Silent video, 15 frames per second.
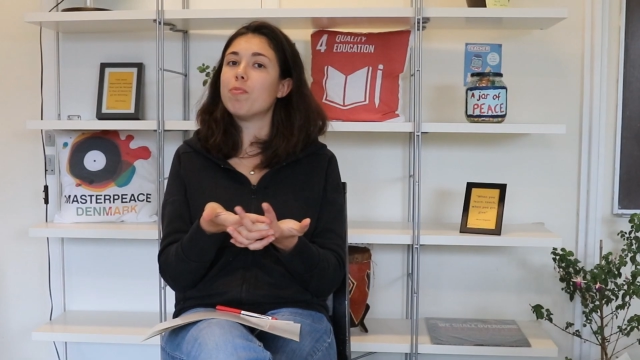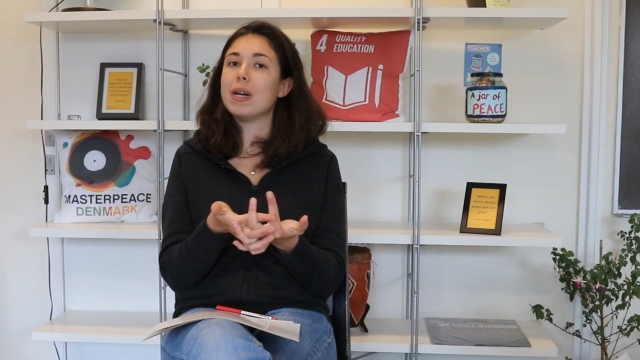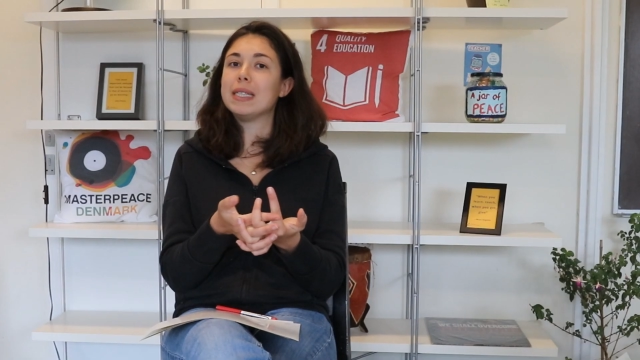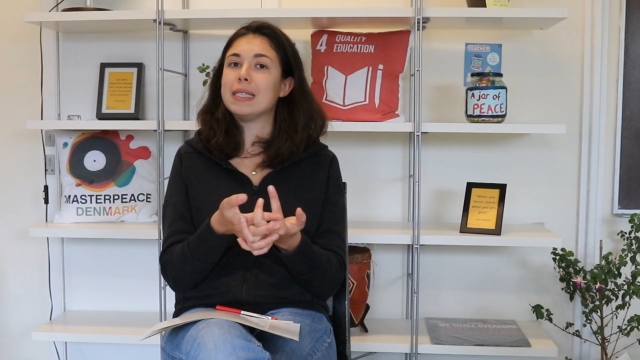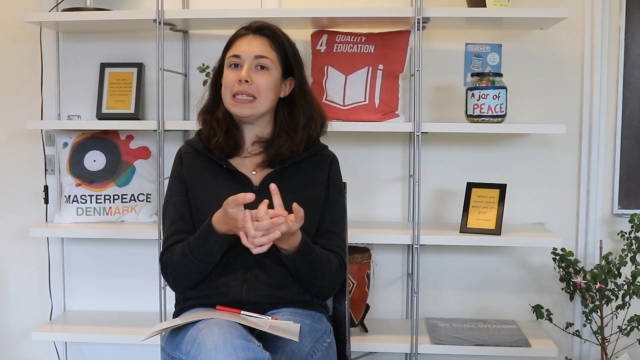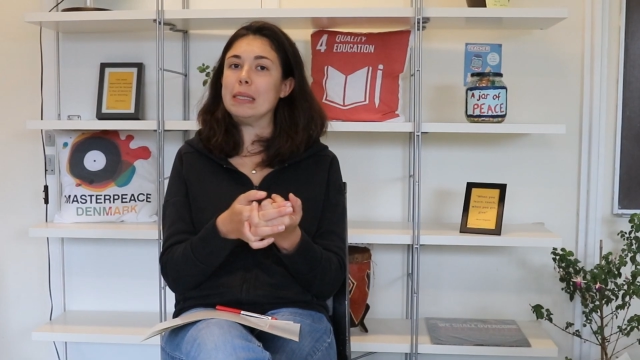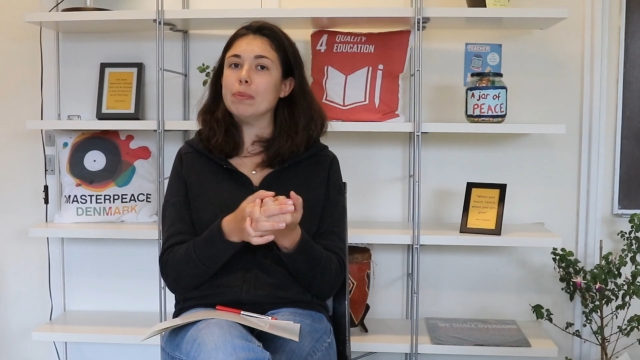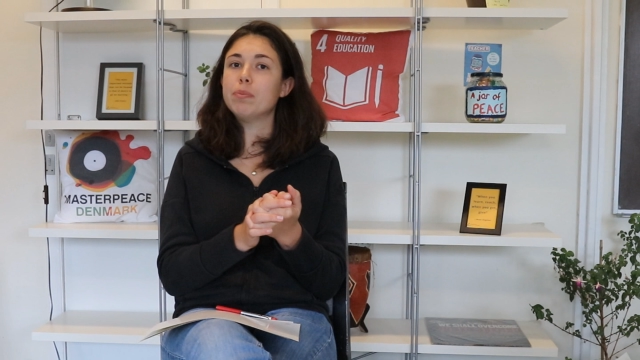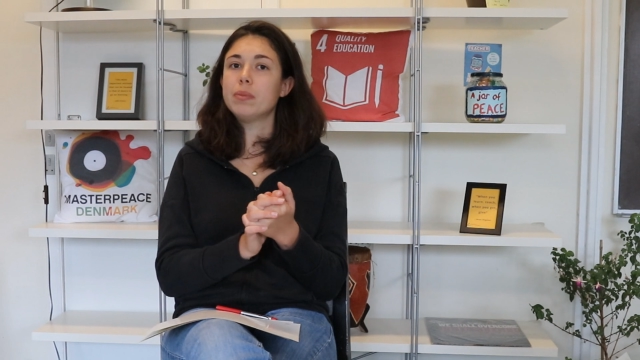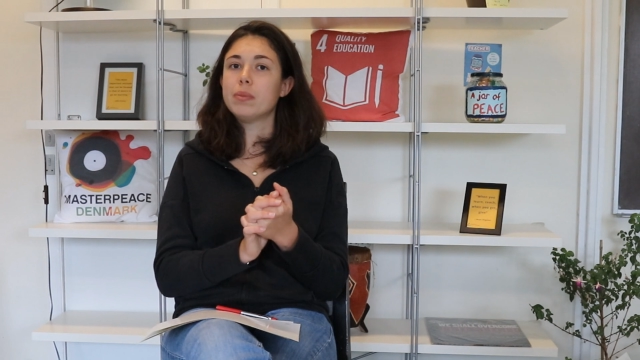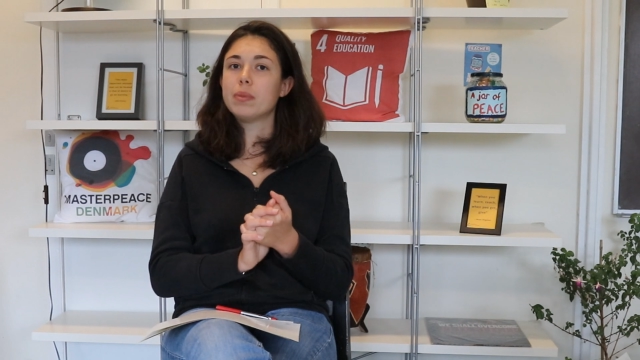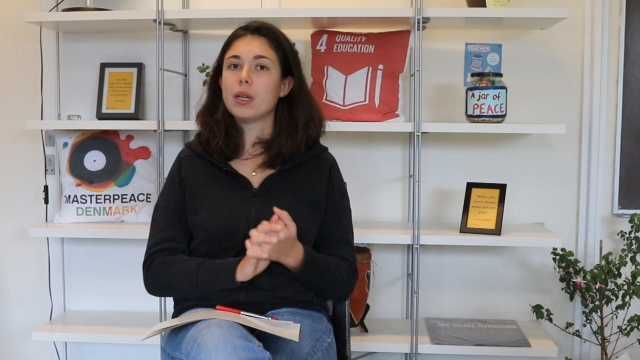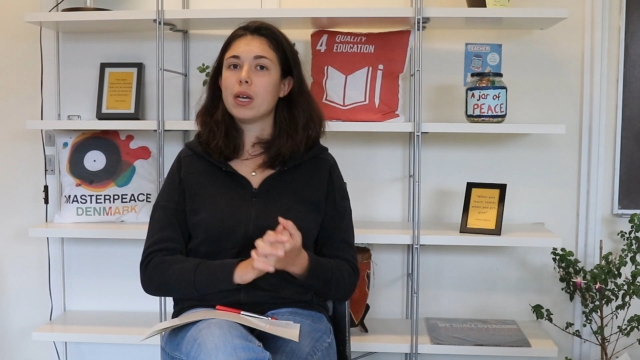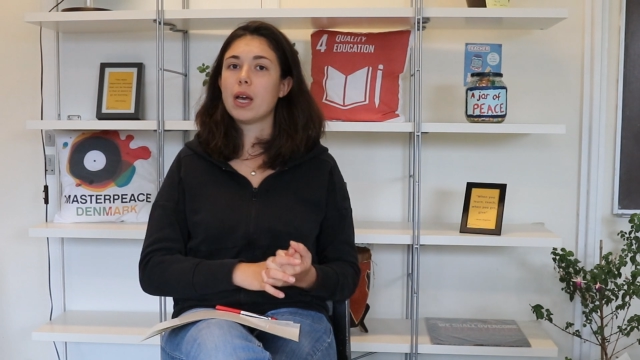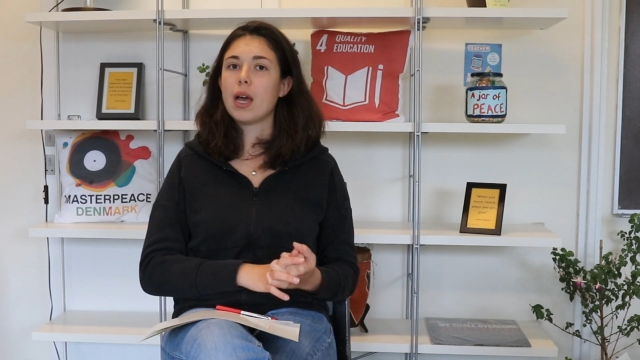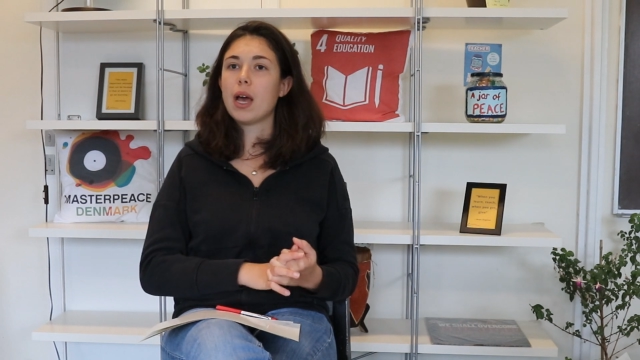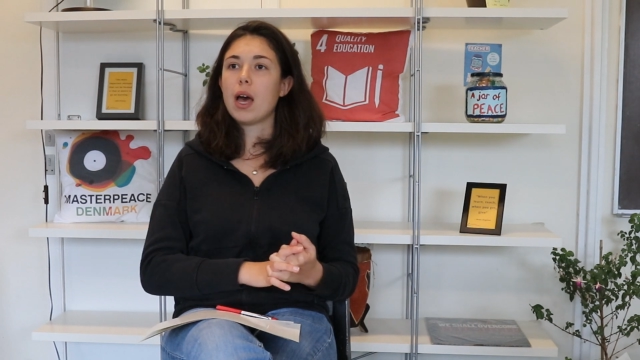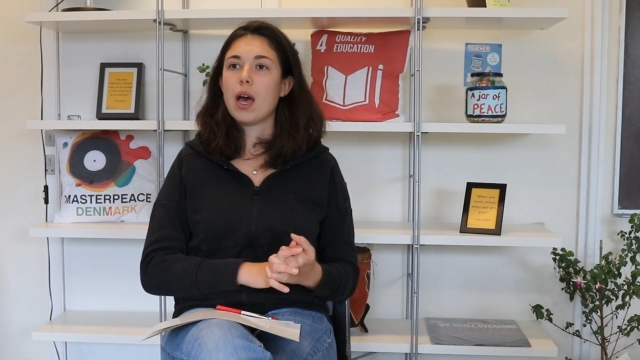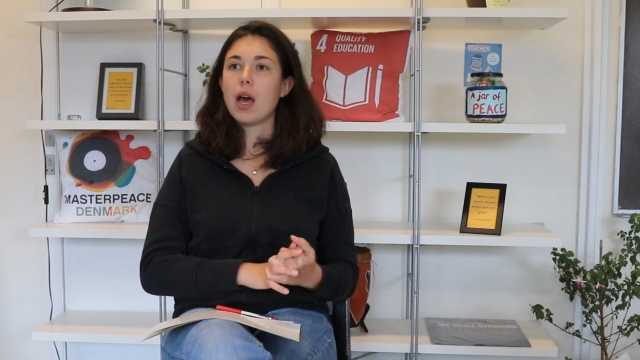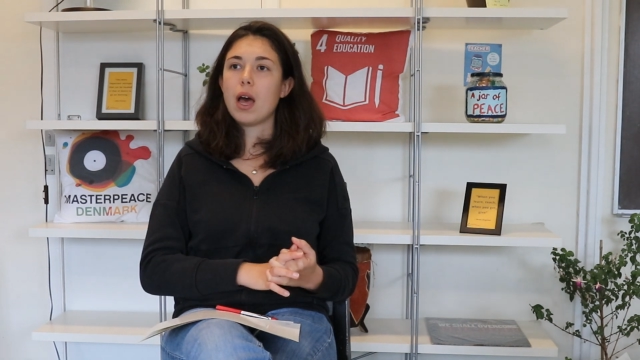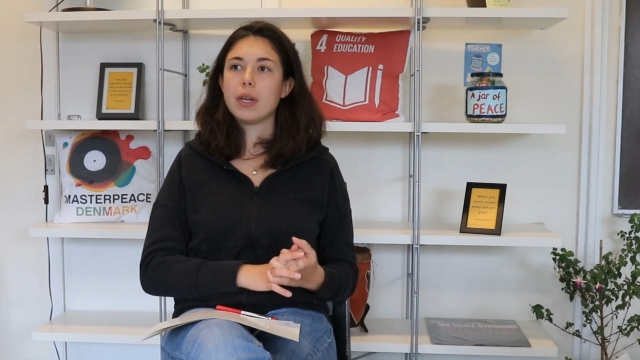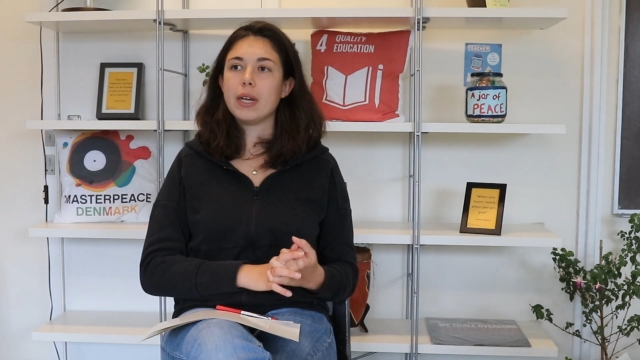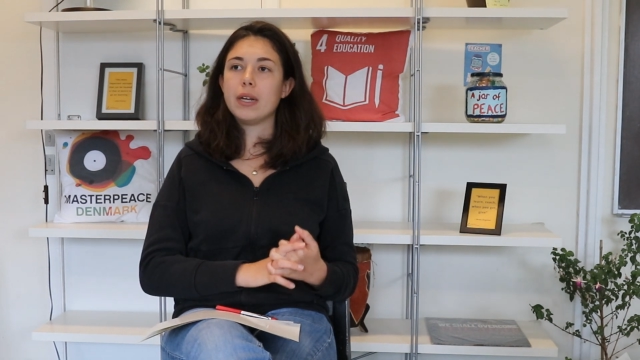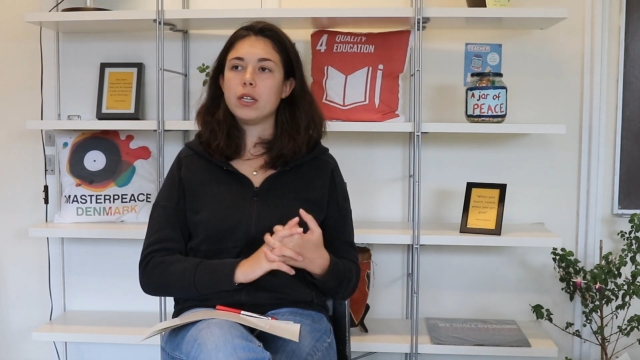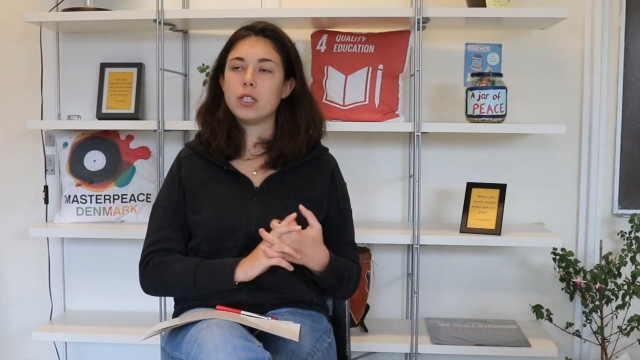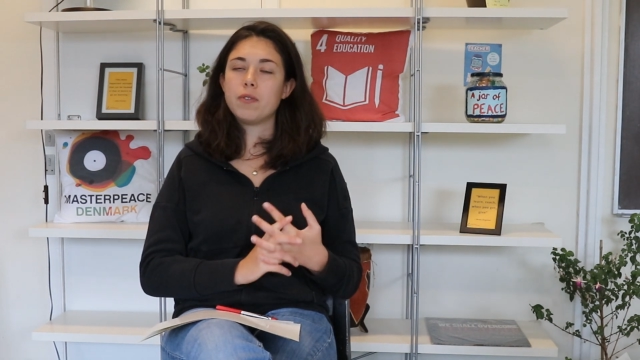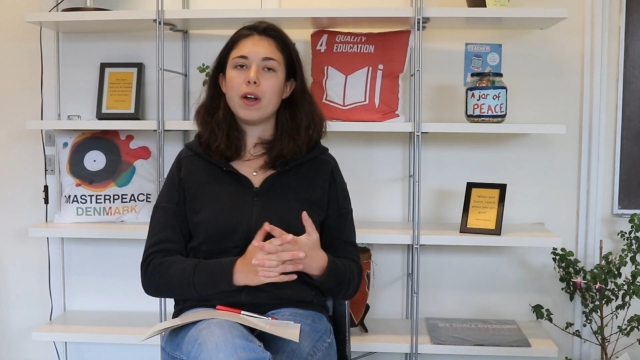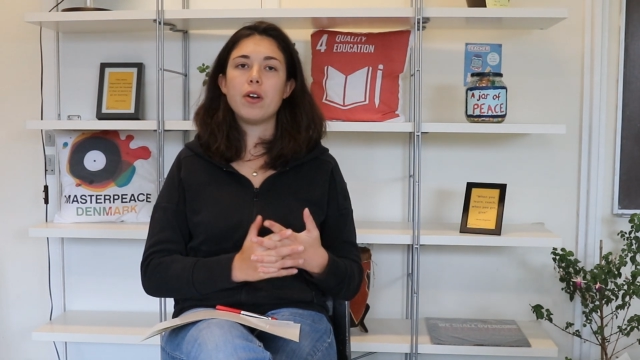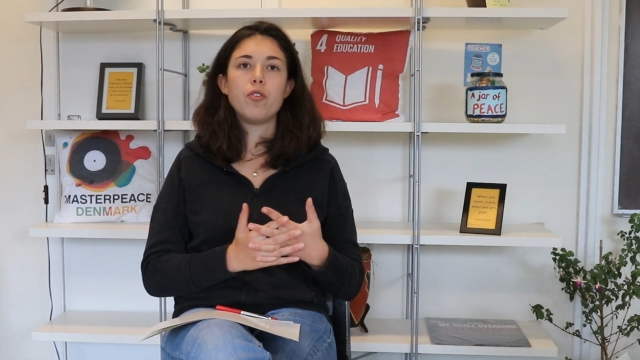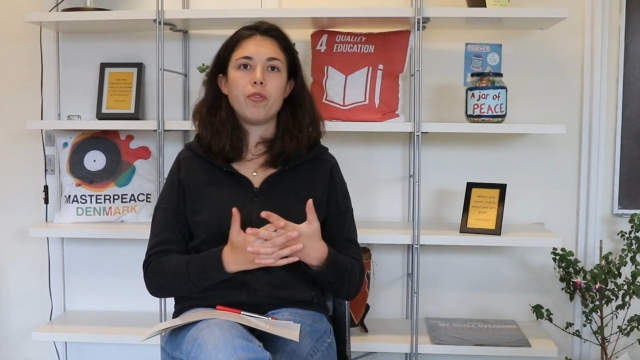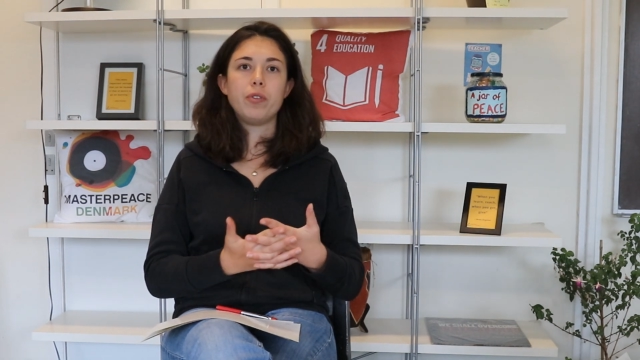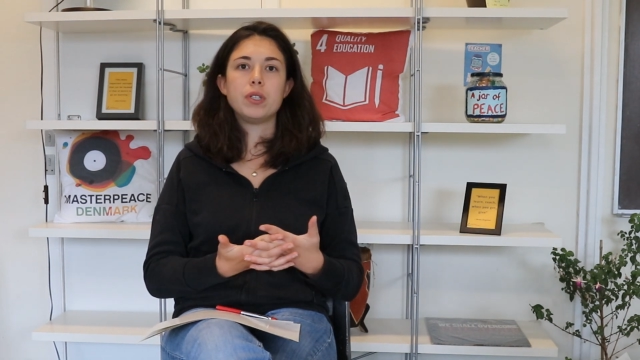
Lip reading: of my team, it is very